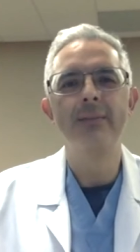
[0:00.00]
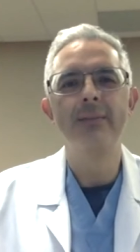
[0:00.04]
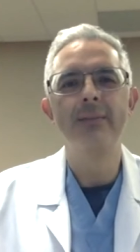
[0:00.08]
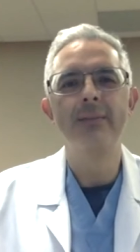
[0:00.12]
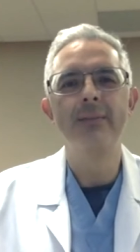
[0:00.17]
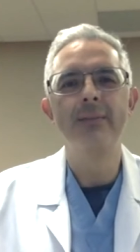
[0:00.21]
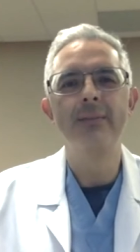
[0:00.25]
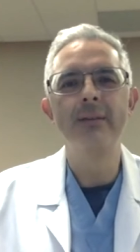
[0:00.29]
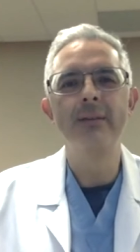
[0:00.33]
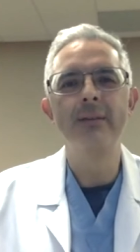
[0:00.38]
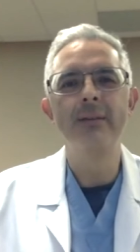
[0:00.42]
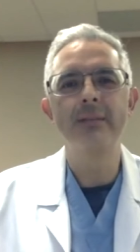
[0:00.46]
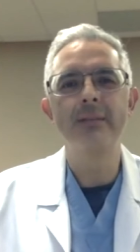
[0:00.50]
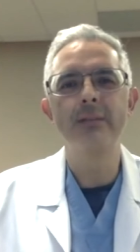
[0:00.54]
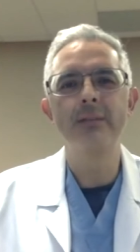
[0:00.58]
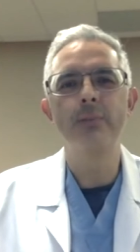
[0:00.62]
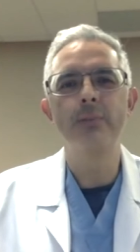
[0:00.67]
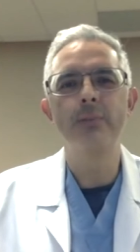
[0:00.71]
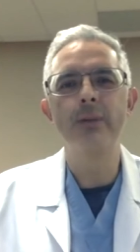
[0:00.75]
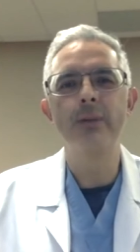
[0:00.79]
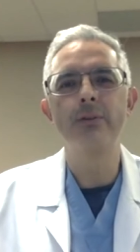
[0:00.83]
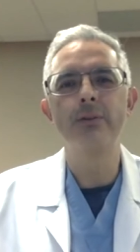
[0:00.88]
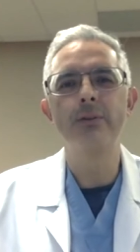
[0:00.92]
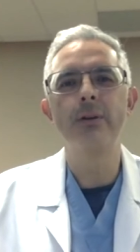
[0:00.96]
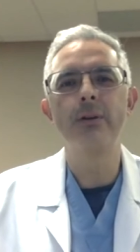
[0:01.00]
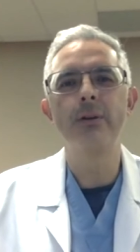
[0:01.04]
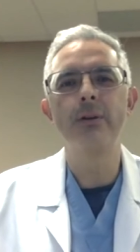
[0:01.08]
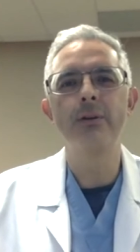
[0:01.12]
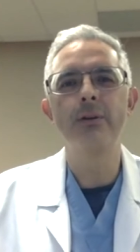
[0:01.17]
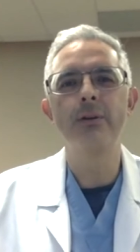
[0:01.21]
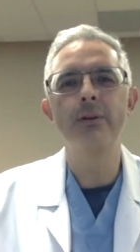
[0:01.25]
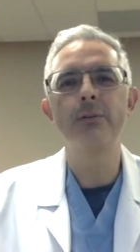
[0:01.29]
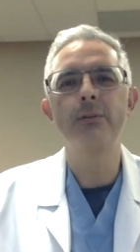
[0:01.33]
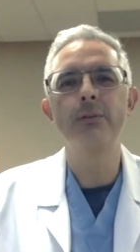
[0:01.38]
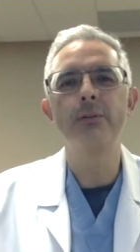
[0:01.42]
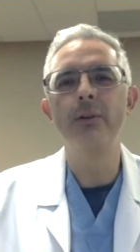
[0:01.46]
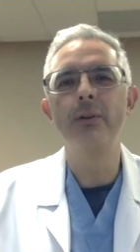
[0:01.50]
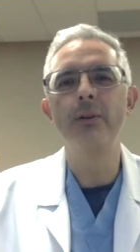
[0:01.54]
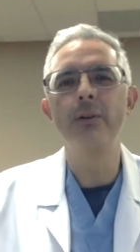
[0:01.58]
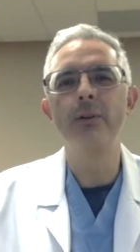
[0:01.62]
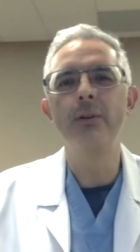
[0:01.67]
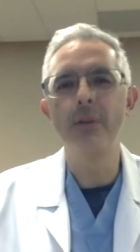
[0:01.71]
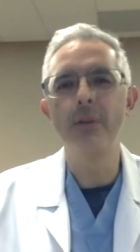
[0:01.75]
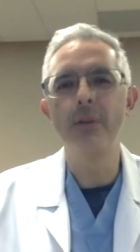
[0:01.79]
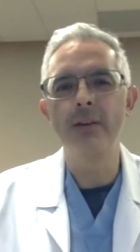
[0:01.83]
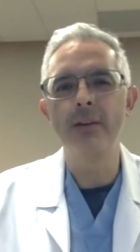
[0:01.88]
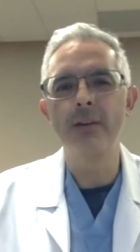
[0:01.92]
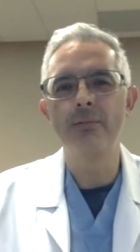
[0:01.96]
this is what you're going to be
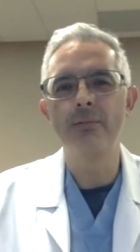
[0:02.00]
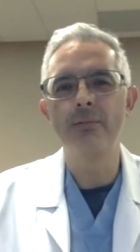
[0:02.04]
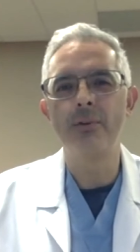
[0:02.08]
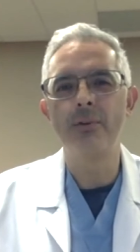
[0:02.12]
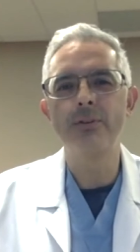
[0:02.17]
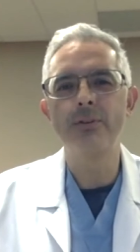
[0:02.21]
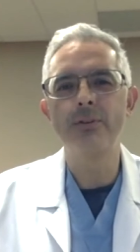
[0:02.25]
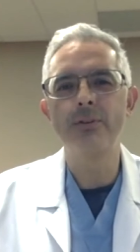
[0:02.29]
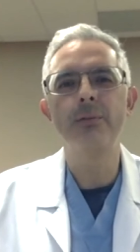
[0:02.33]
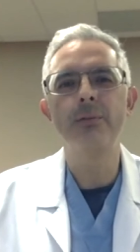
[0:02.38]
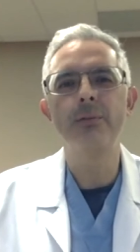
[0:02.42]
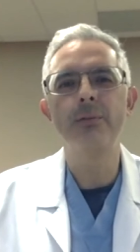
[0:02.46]
looking for.